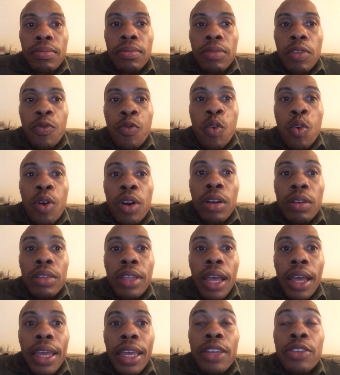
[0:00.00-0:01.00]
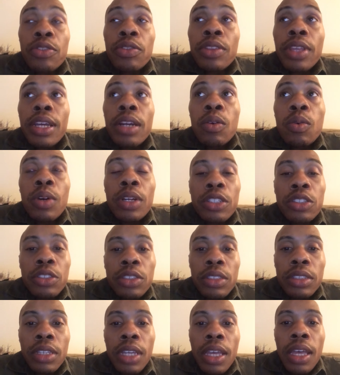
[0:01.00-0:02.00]
Before I answer that
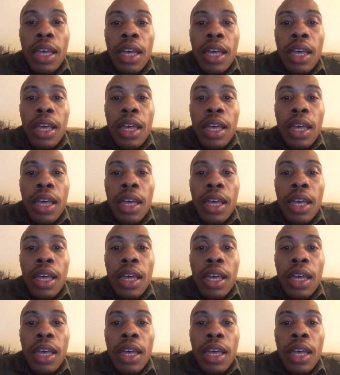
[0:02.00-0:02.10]
question,